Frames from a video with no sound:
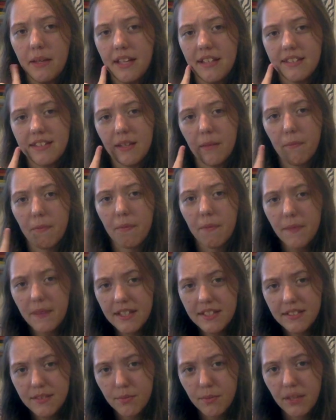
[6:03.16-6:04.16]
except
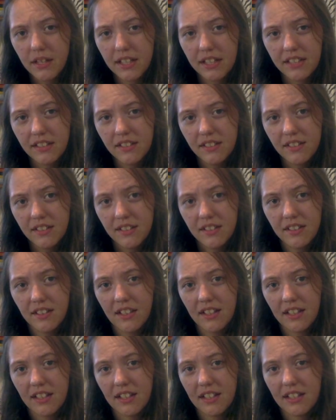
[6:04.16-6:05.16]
this one
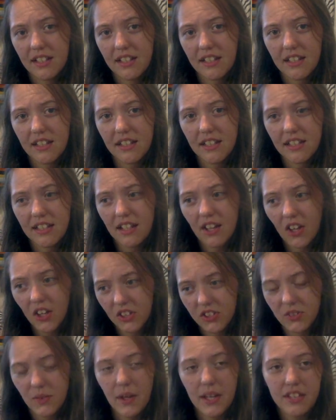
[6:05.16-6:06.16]

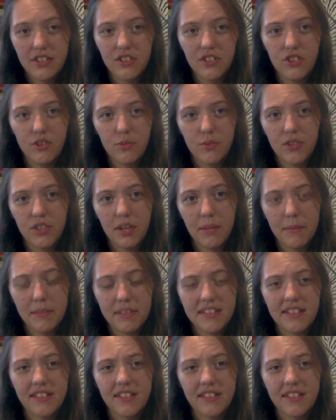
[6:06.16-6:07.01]
also has to do with zombies,